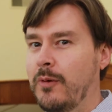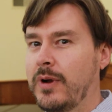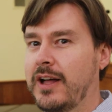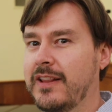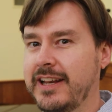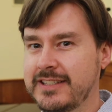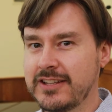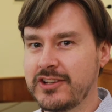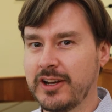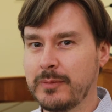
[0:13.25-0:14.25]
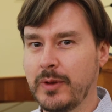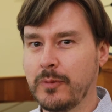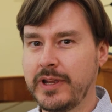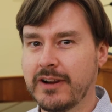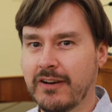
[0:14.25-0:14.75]
Well, ladies and
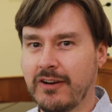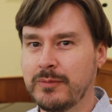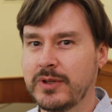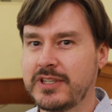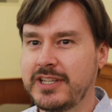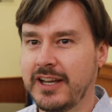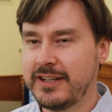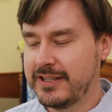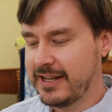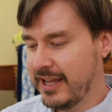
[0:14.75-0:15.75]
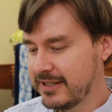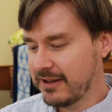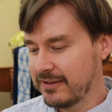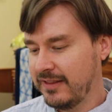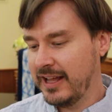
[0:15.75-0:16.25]
gentlemen, we are almost done. Today
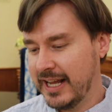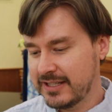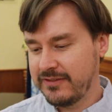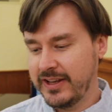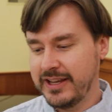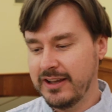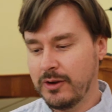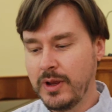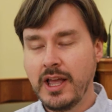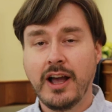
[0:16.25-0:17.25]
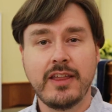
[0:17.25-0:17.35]
is our last video.